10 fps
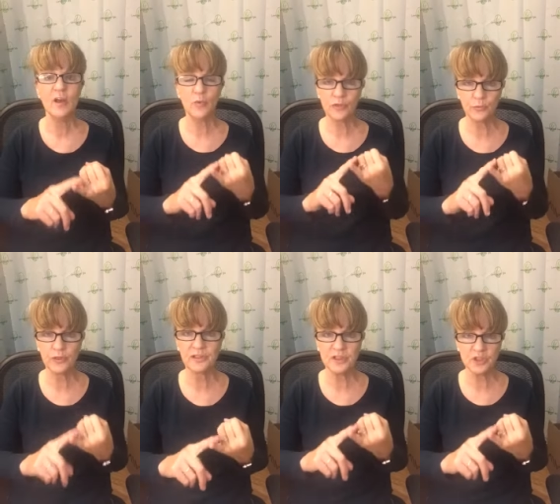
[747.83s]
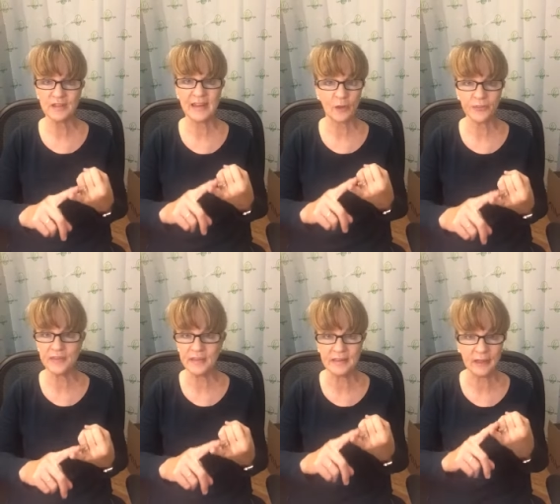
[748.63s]
with really good,
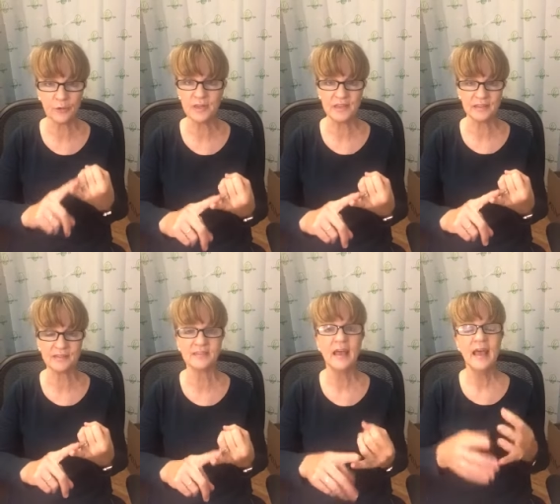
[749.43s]
healthy ingredients.